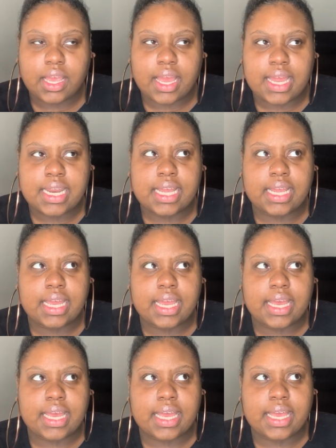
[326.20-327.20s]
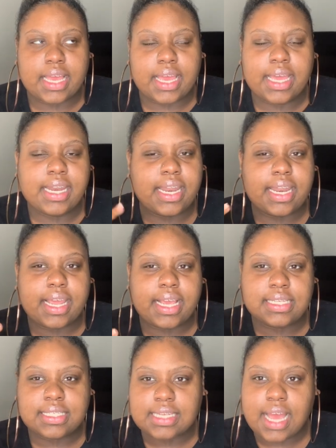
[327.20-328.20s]
and it and
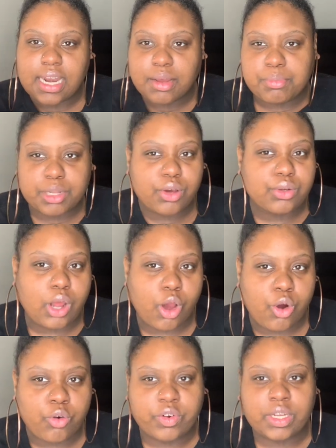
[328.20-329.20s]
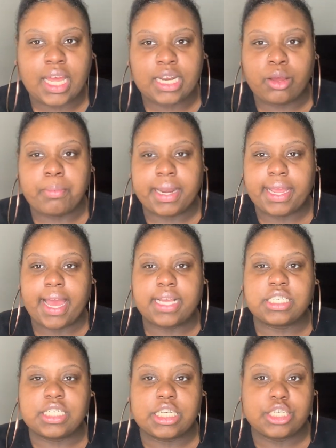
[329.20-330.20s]
it's kind of blown over like nobody
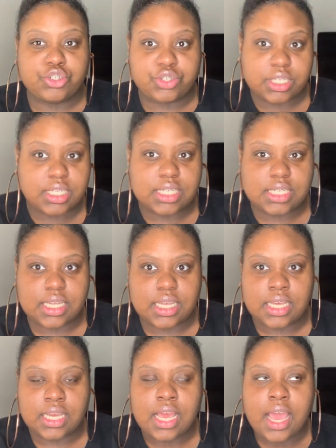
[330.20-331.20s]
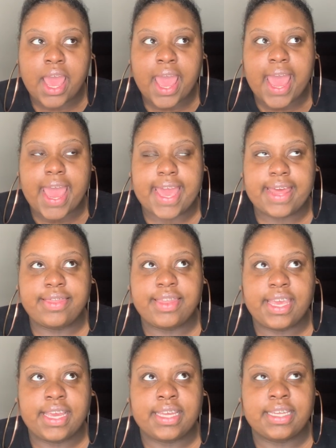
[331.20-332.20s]
actually addresses it and
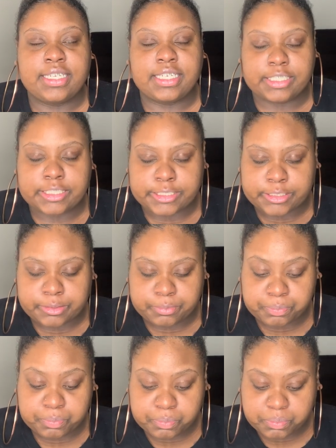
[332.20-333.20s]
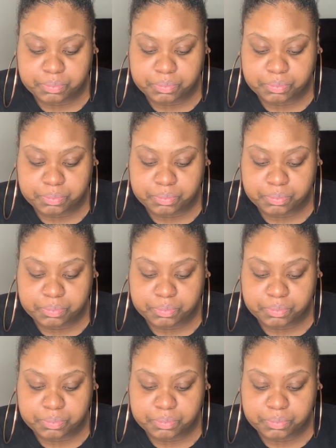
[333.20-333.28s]
then um